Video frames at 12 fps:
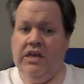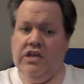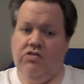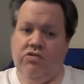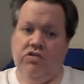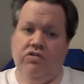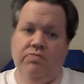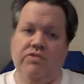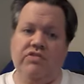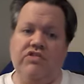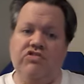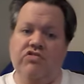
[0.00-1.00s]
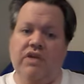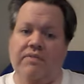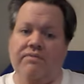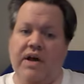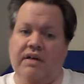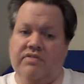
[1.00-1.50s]
You know the procedure. You
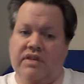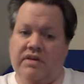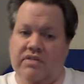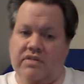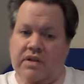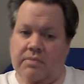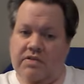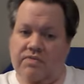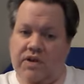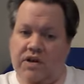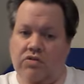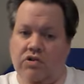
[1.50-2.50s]
have five seconds to stop this video.